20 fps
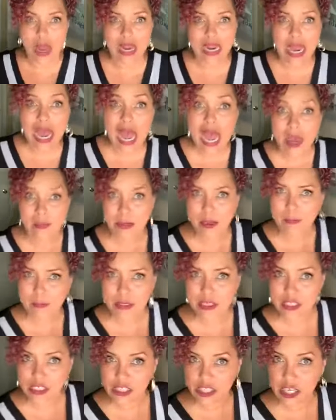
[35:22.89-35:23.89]
Oh my God.
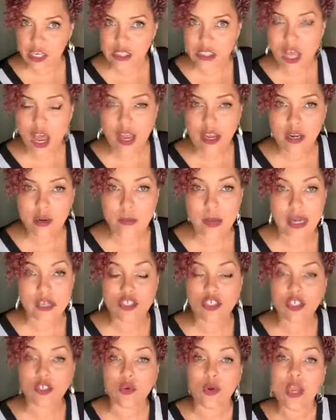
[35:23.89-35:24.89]
People are still talking
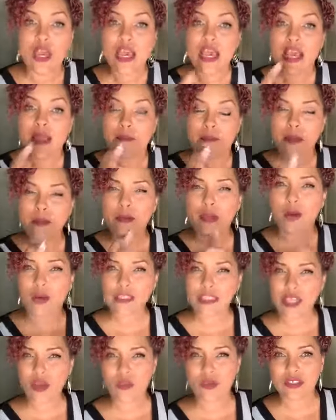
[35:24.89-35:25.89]
about you. People
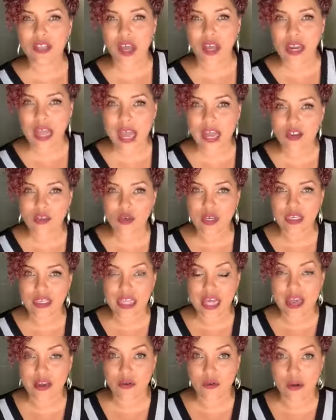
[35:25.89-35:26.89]
always say, well, Dawnna, how do you
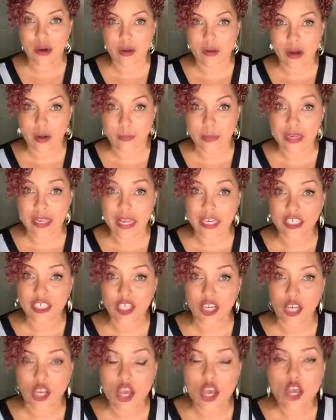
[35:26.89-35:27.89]
get that
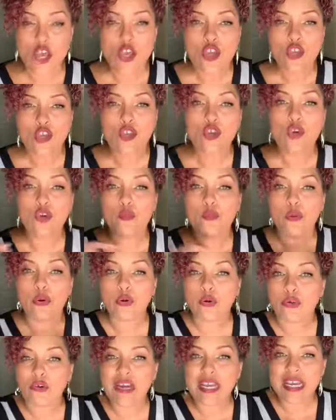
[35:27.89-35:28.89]
recommendation? you
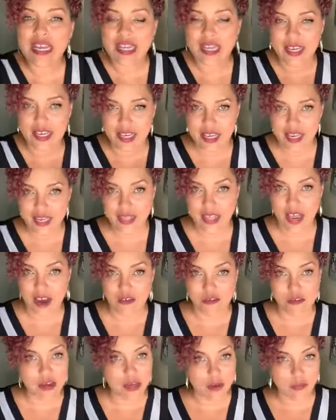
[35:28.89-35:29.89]
pre get
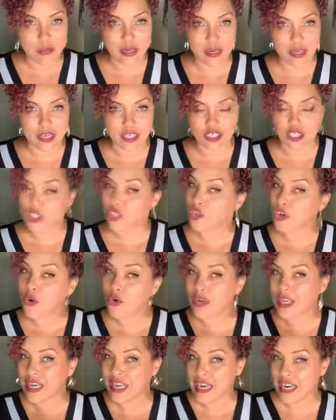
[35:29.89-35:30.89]
that recommendation. You
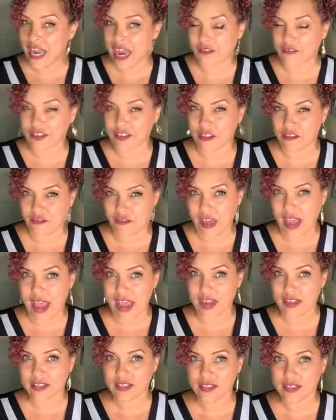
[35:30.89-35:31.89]
don't get it after the
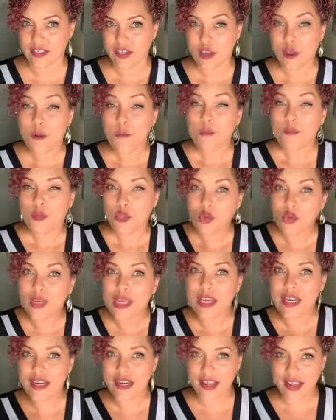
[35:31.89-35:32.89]
fact.
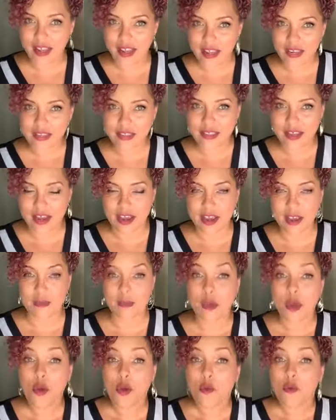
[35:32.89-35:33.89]
You get it ahead of
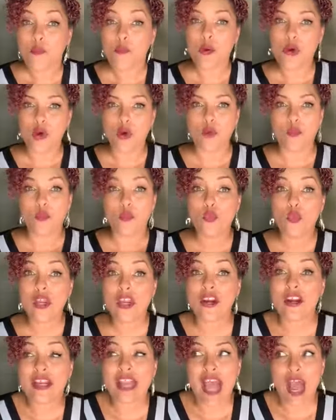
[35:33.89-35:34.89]
time. Boom,
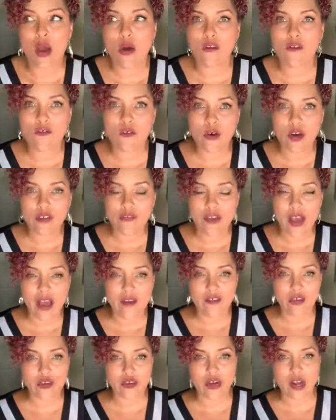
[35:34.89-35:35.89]
we are now at
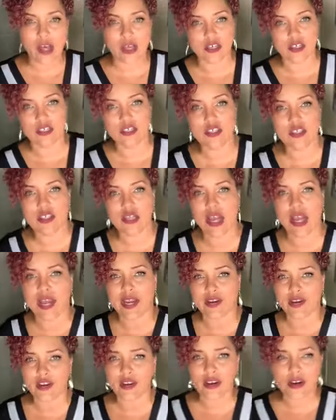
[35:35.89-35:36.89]
$4,500. And you're
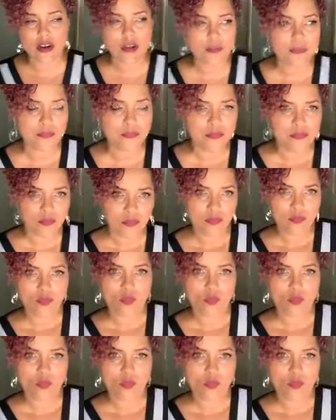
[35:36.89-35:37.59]
like, girl,